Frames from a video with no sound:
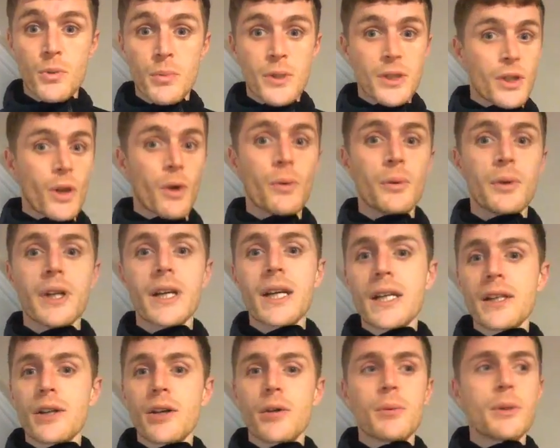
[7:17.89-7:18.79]
we don't
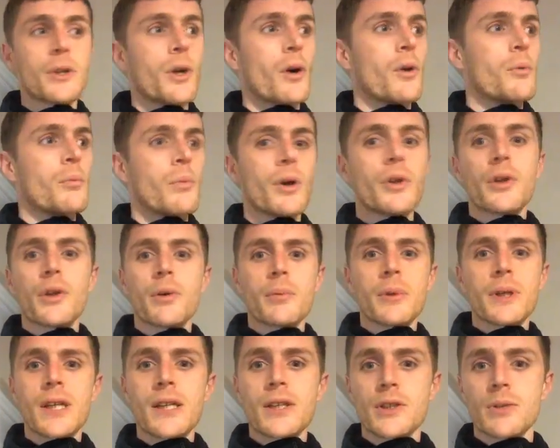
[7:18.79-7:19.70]
need, that we don't want, that we
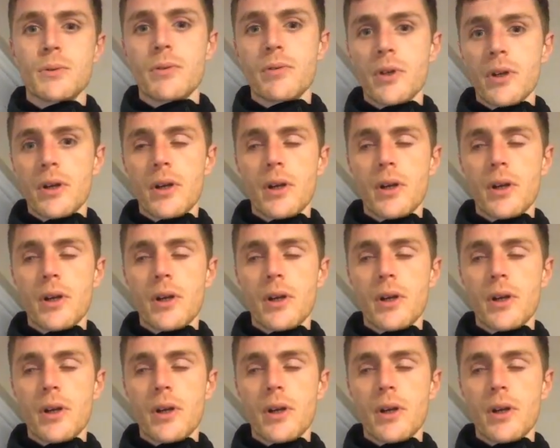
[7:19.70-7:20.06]
need to avoid.